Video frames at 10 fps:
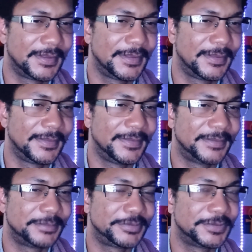the
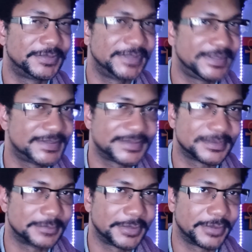police are
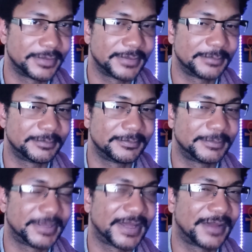murdering
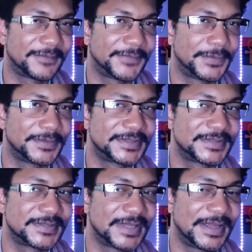black folks